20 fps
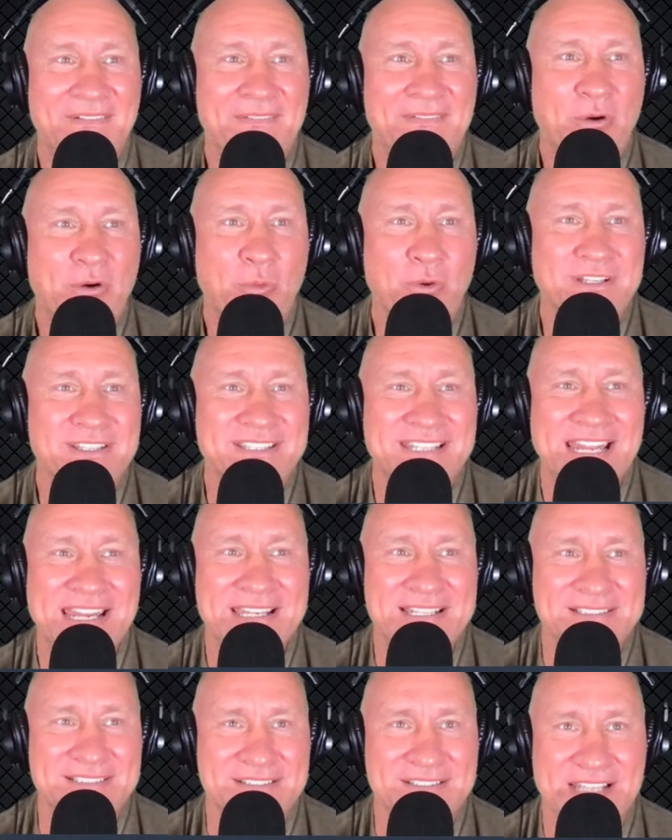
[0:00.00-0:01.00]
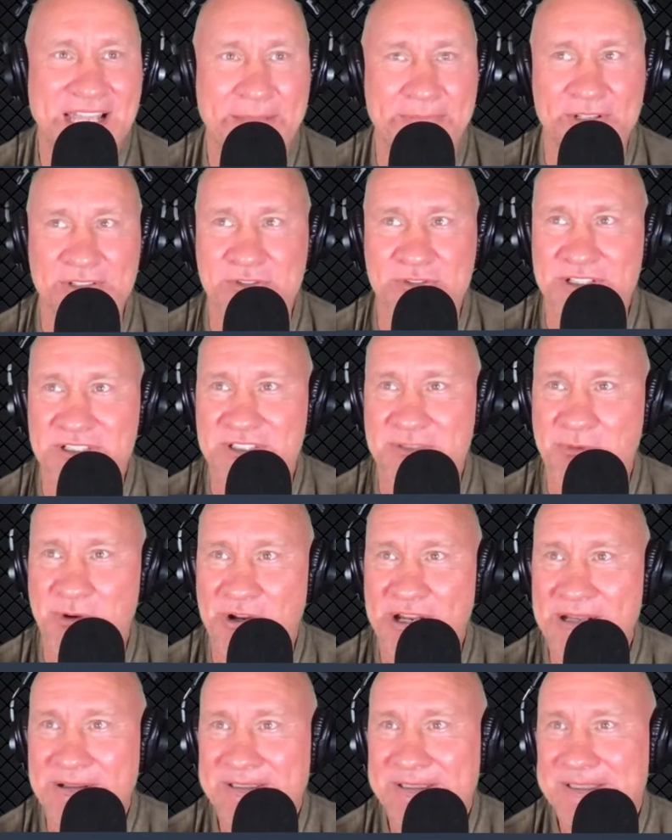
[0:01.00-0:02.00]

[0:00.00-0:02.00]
What date is this happening, Tracy Marie?